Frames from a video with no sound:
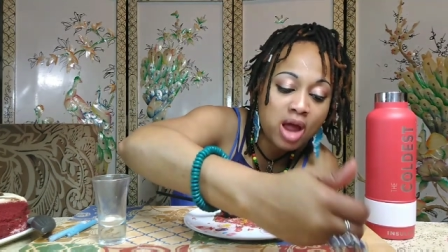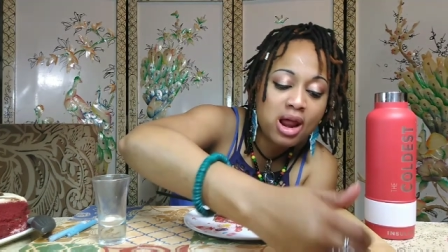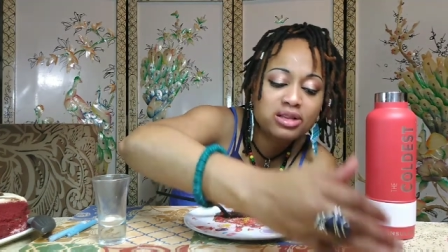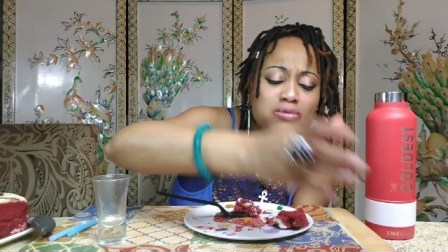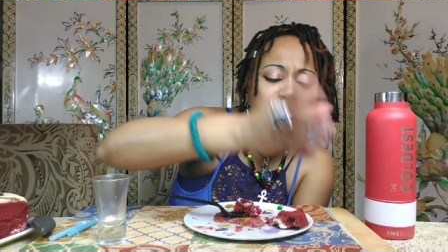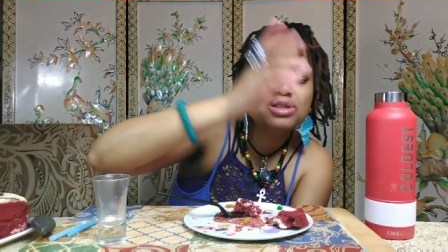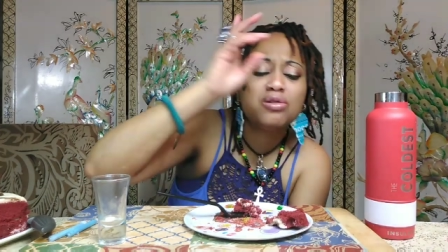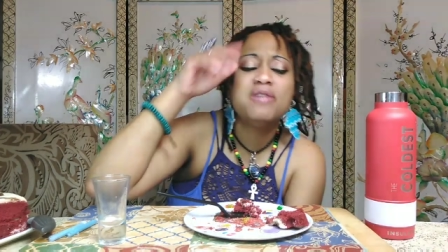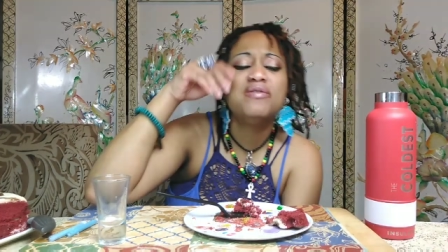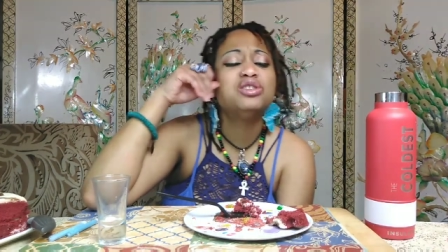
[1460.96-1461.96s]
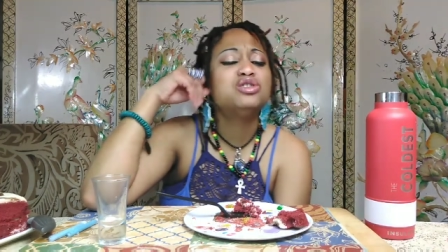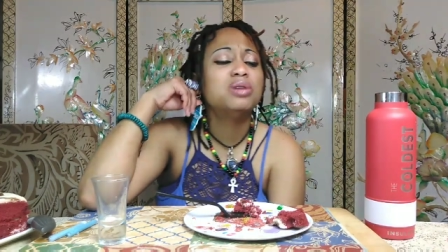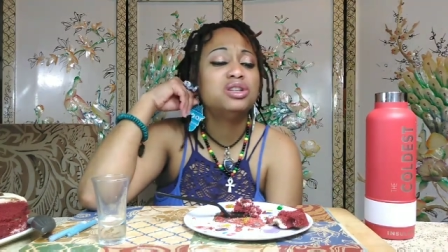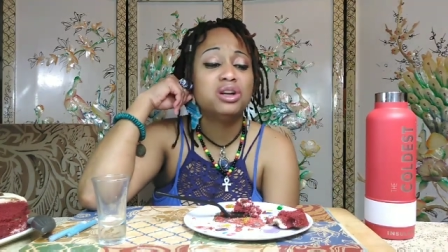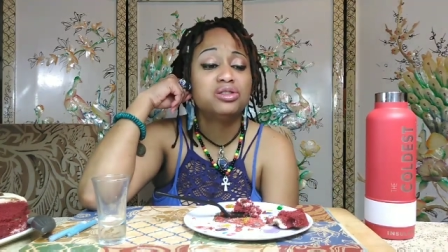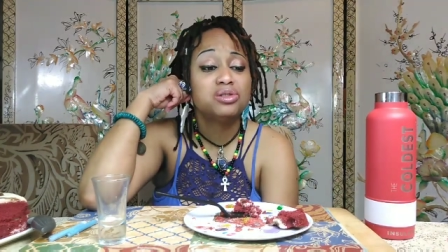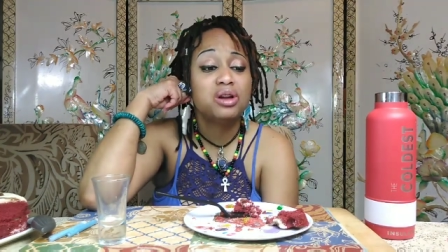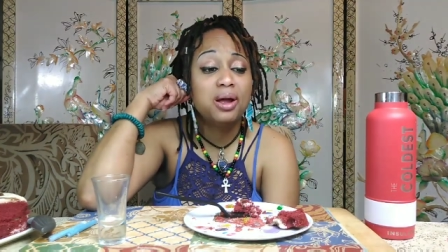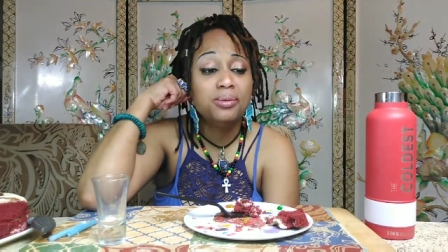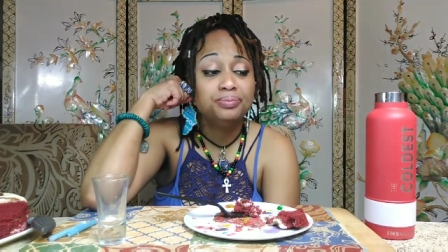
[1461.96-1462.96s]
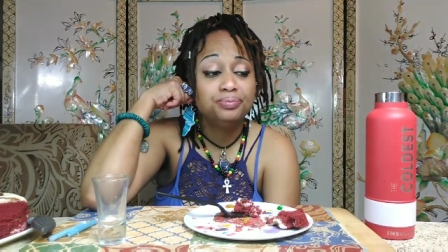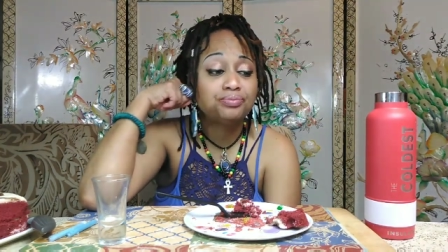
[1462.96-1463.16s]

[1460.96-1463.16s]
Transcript: That's I wasn't craving it too much yesterday.